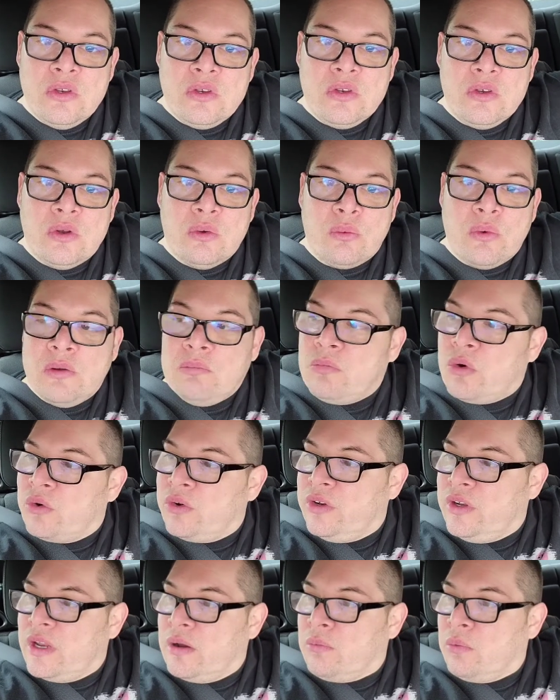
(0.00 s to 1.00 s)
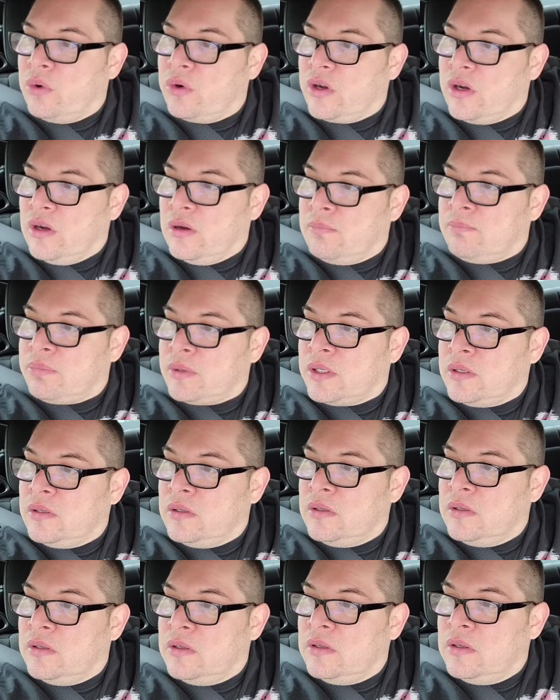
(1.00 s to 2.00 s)
You know, one morning I woke up
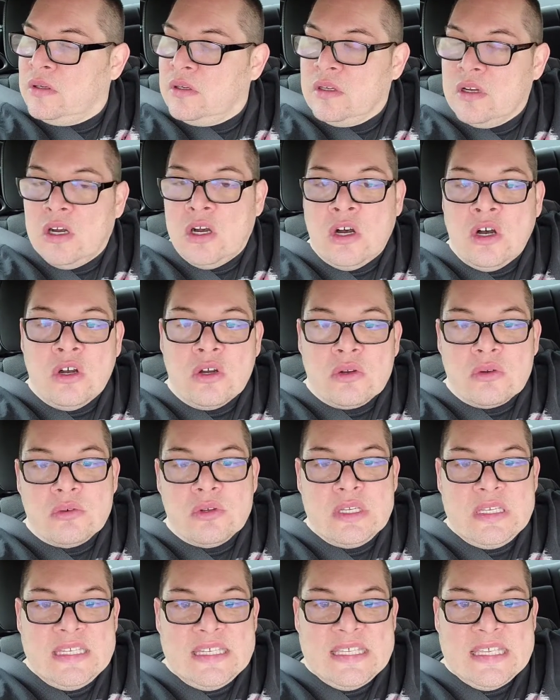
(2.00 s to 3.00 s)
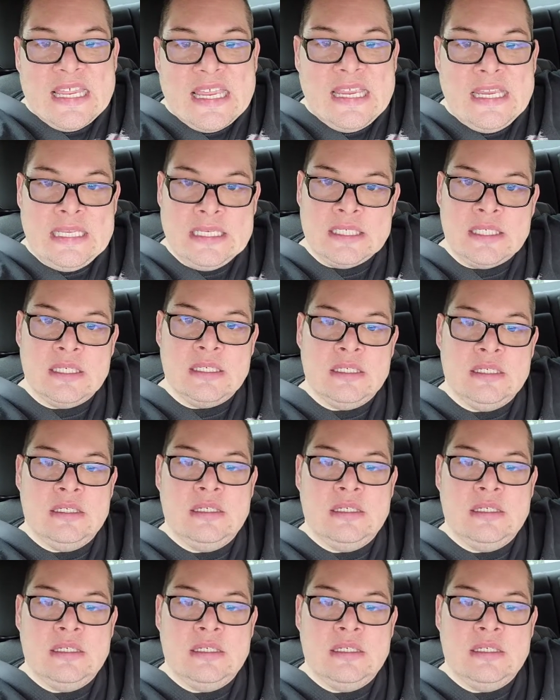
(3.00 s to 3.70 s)
hungry, late.